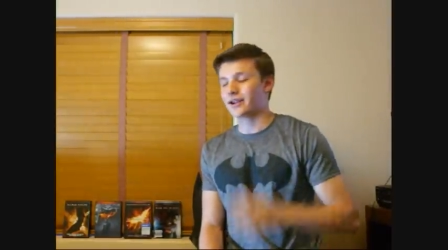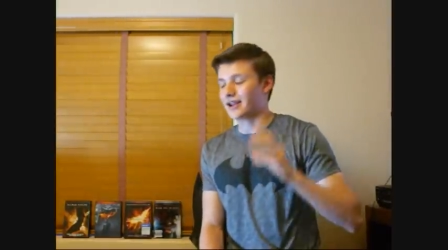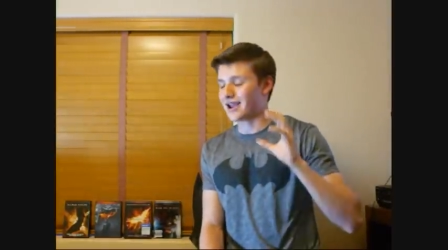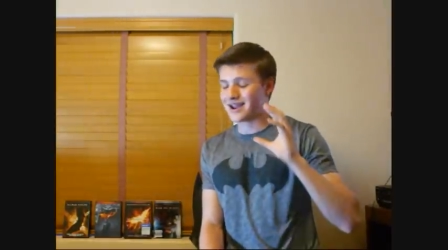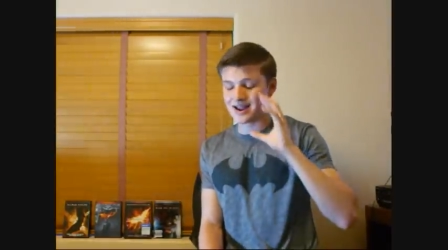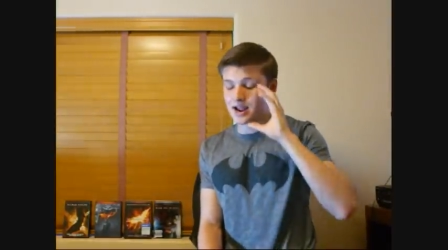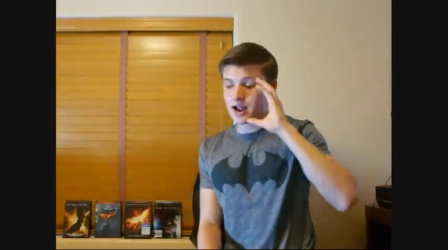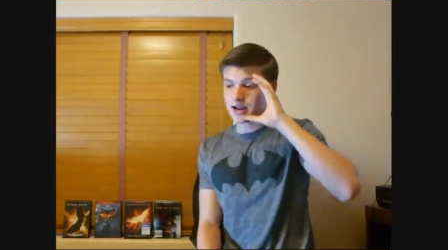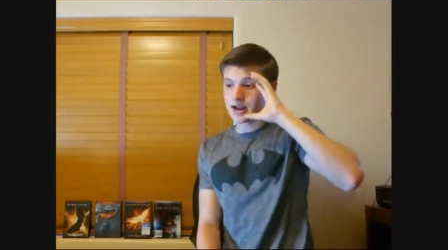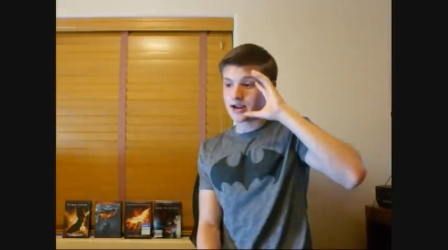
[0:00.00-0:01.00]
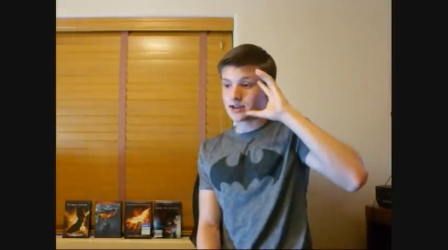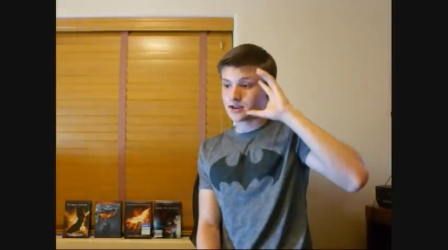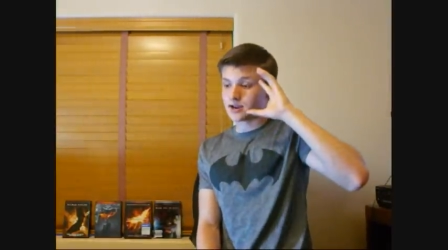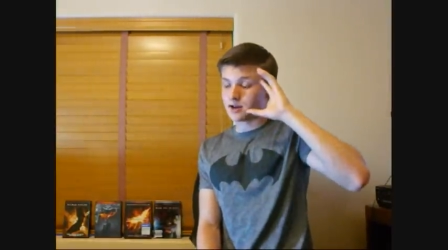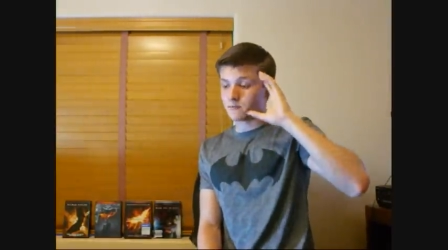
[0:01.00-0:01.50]
and
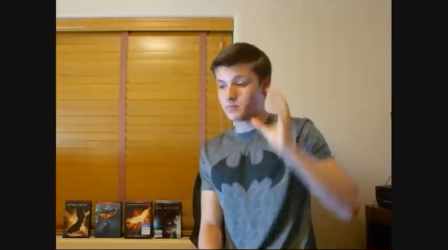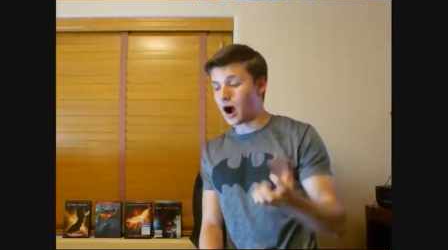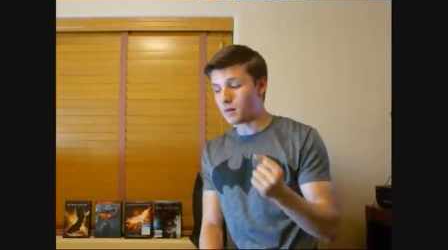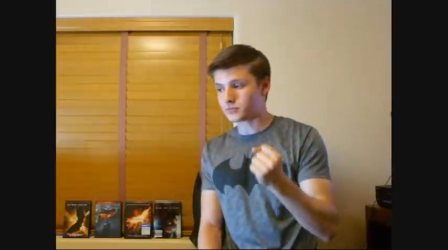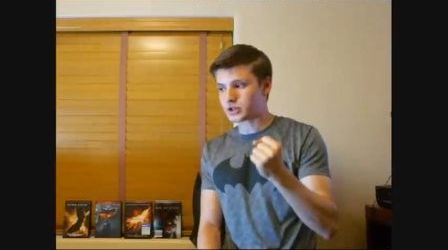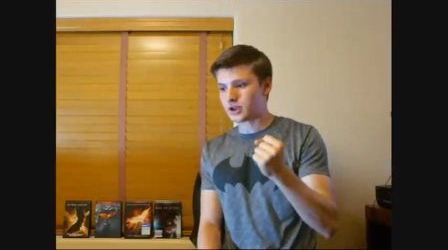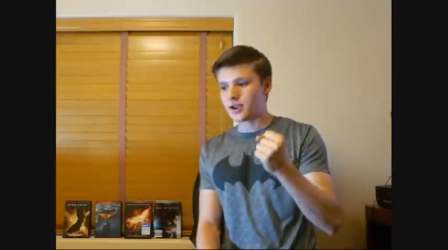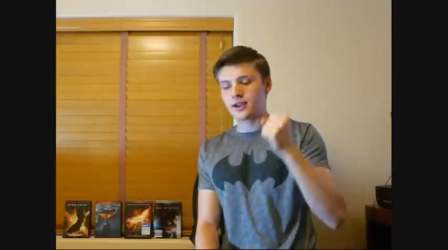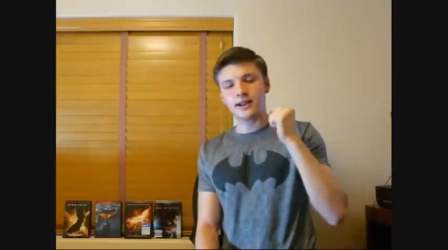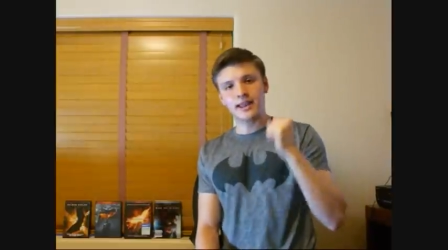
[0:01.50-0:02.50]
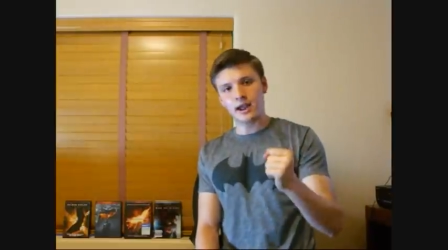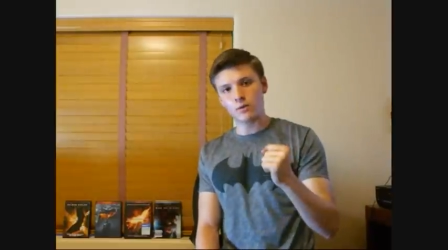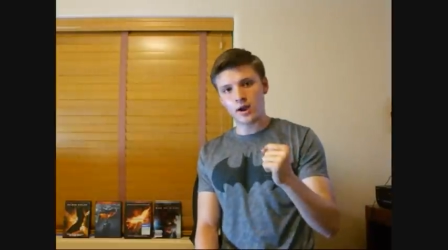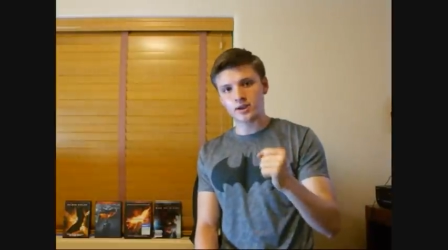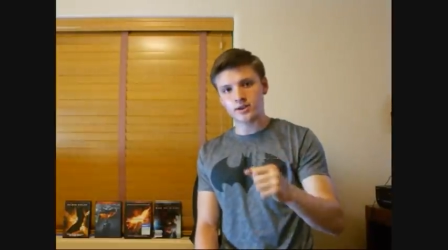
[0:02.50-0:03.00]
I am pumped. I
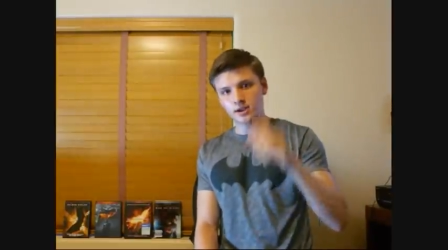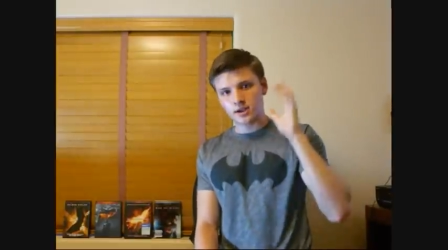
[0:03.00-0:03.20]
can't wait.